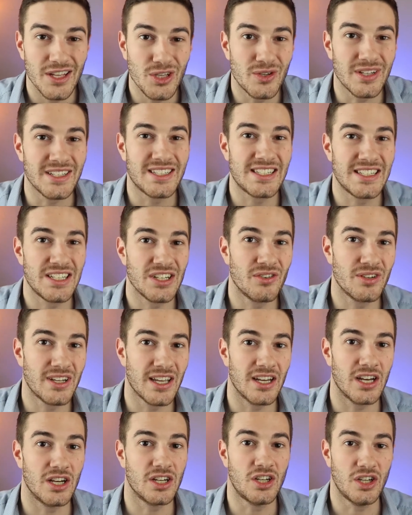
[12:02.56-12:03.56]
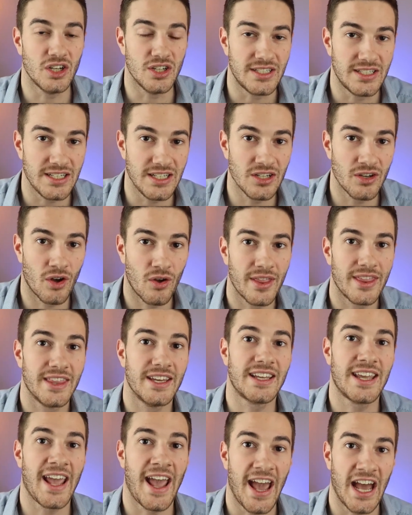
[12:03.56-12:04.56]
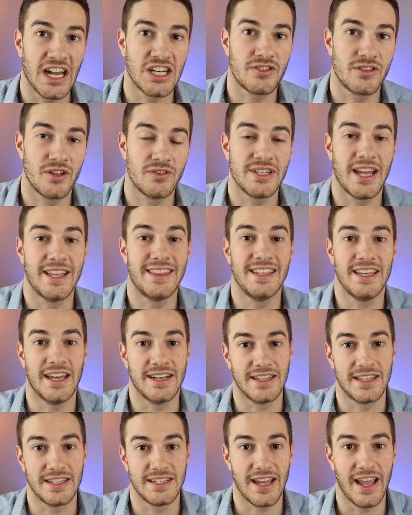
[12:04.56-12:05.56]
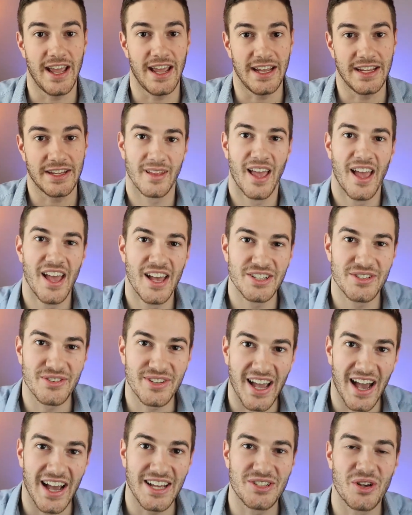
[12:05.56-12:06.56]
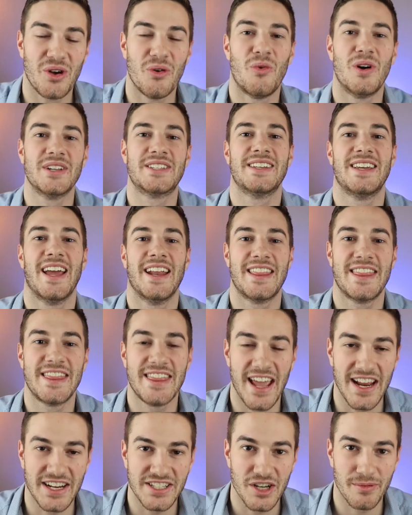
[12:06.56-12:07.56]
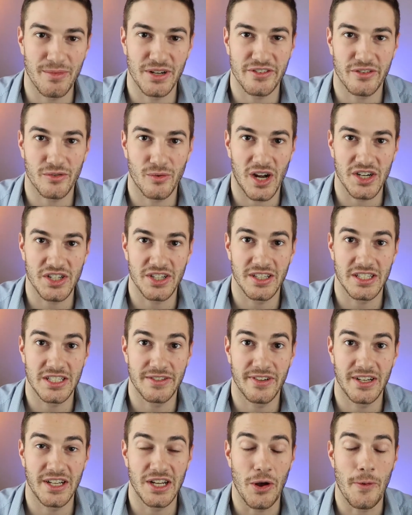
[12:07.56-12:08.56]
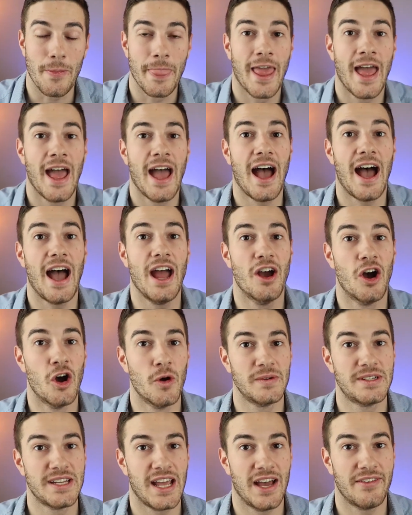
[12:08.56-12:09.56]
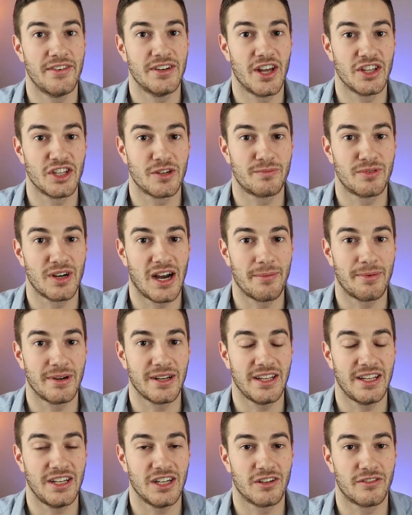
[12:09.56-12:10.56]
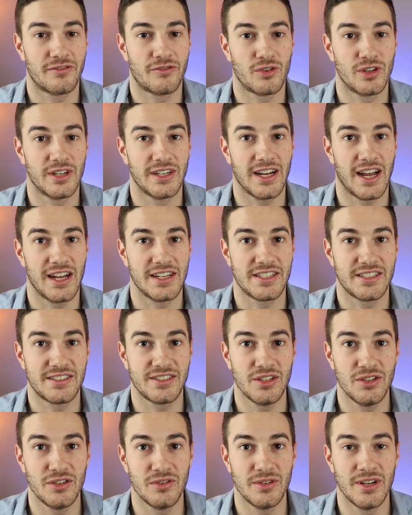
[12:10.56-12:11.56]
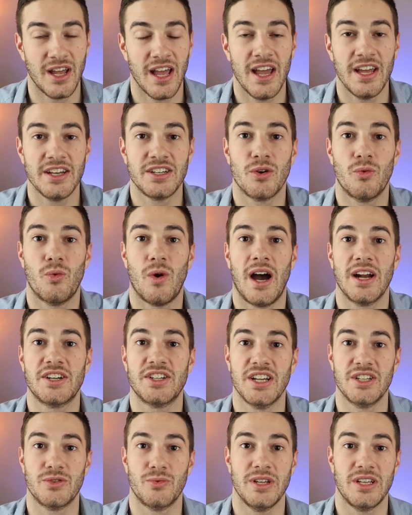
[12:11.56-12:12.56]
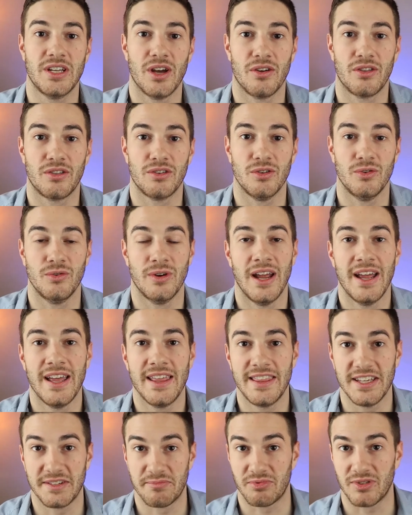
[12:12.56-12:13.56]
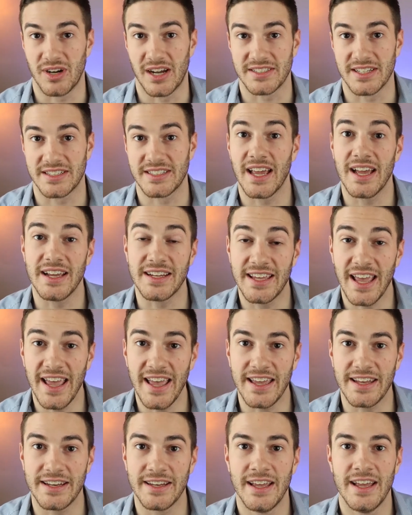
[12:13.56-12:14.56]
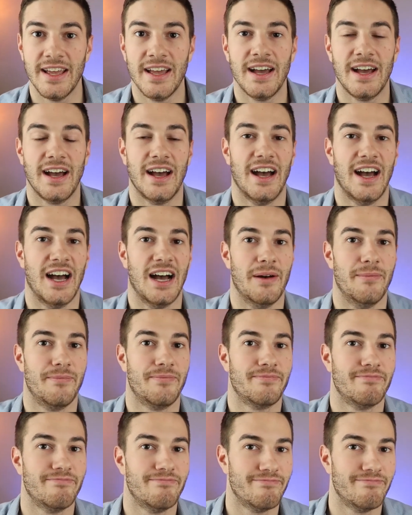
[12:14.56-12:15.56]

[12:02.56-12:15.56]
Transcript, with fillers: you can still get a good deal that cash flows at the end of the day. So guys, once again, thanks so much for watching this video. I hope to have another property here for you guys soon to watch as we go through this process again. Um,